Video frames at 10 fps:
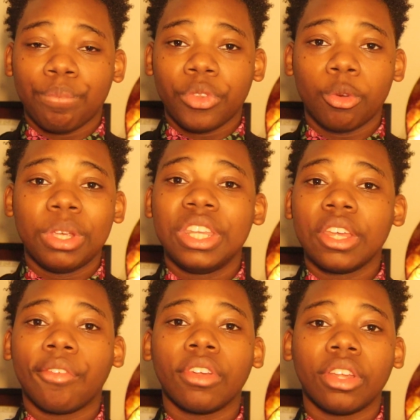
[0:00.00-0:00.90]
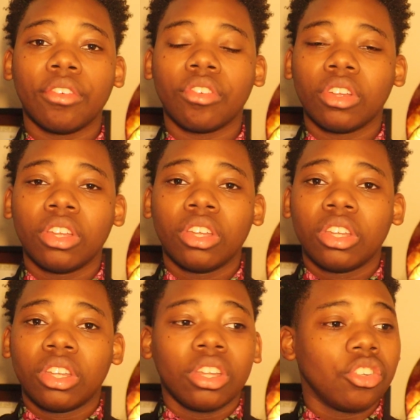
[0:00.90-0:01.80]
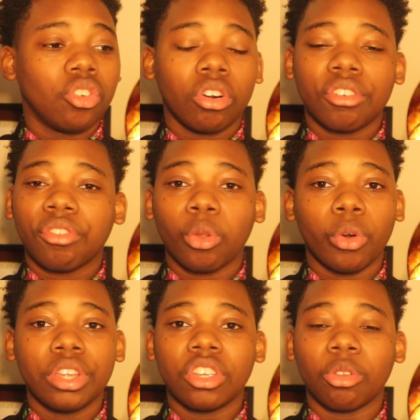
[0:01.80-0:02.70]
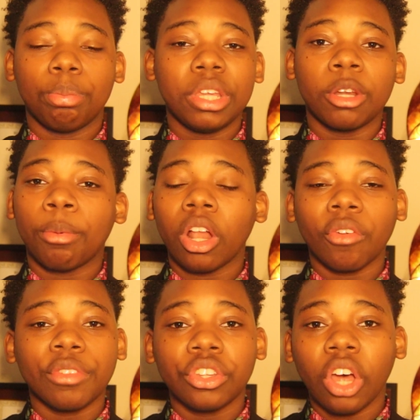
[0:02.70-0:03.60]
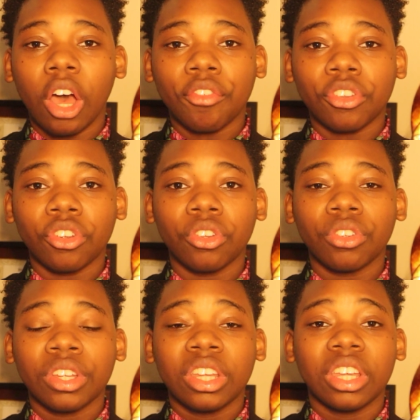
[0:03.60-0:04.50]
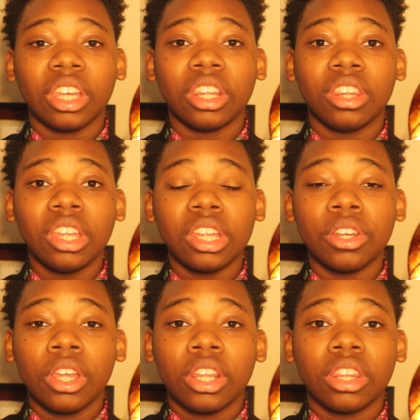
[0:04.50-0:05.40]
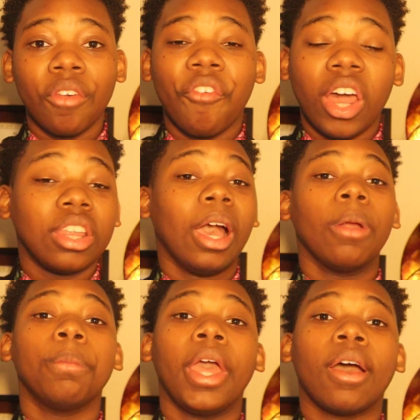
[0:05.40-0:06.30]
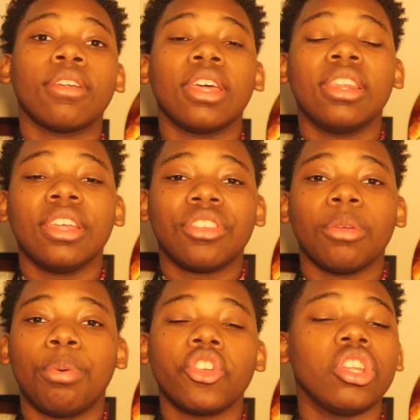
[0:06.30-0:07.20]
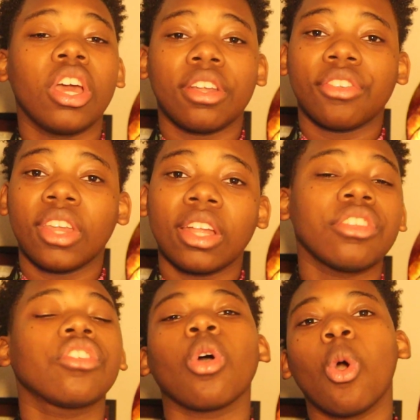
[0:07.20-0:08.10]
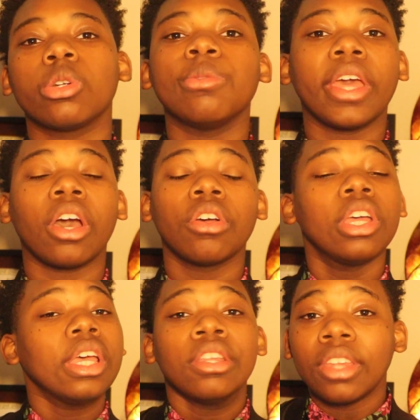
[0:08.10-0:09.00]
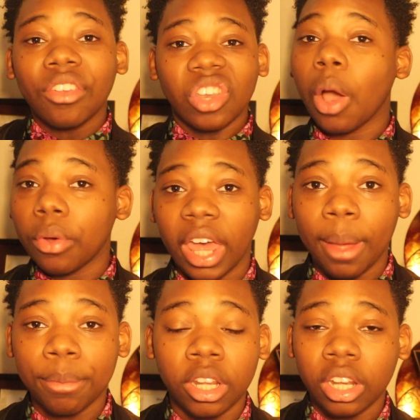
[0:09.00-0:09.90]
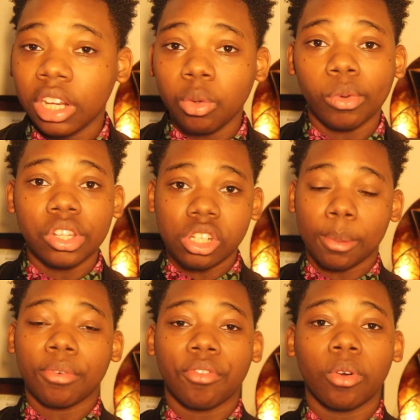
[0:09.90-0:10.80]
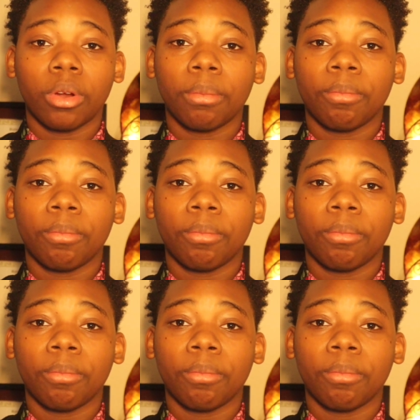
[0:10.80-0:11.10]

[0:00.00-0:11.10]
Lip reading: It would be different if George Floyd just beat up all of these officers and then they finally got him down and they said, put your knee on his neck just to hold him down. That's not what happened in any way, shape, or form.